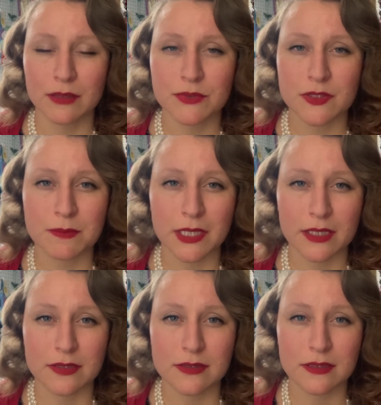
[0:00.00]
just
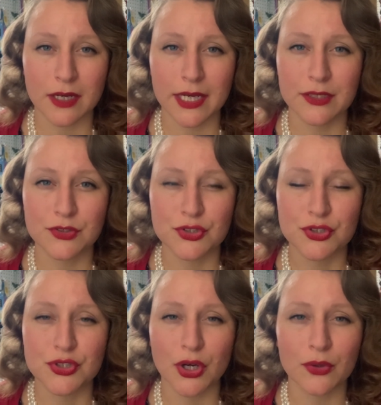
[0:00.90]
because I
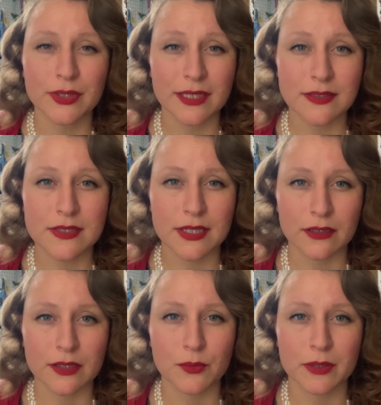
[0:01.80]
don't
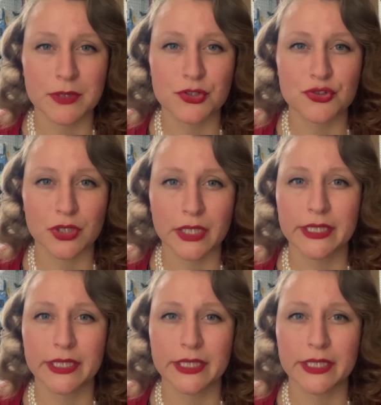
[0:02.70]
necessarily want to be drawing